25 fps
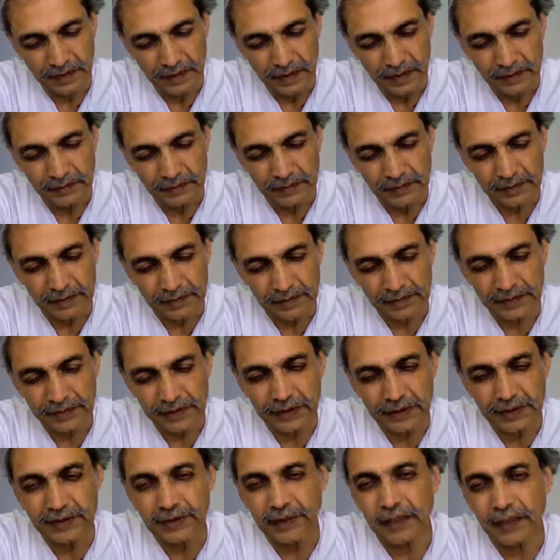Because
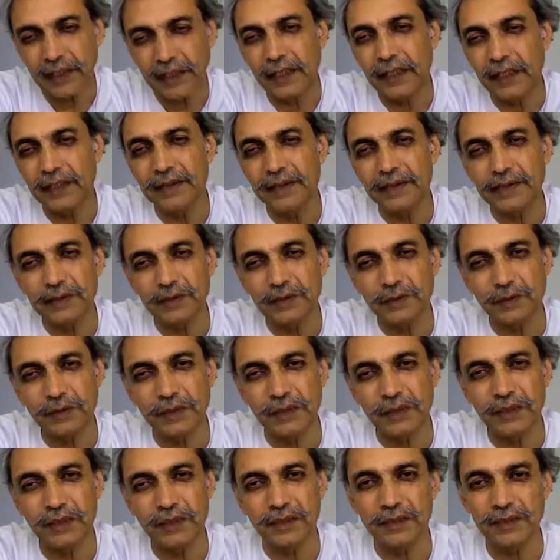the entire
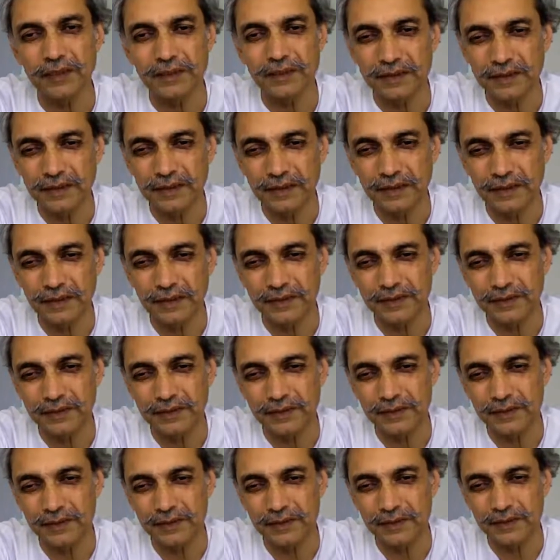world,
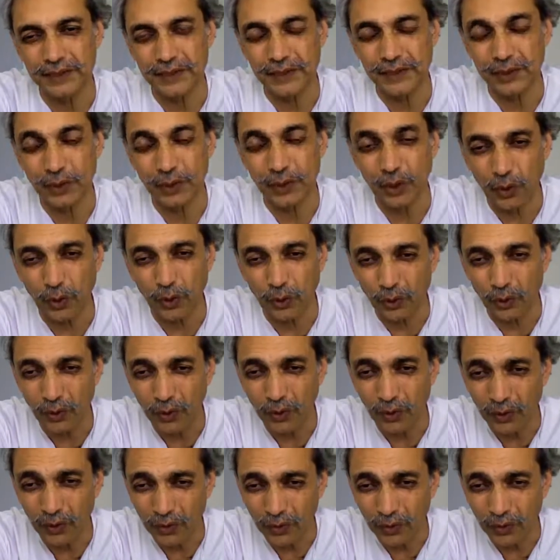as we know,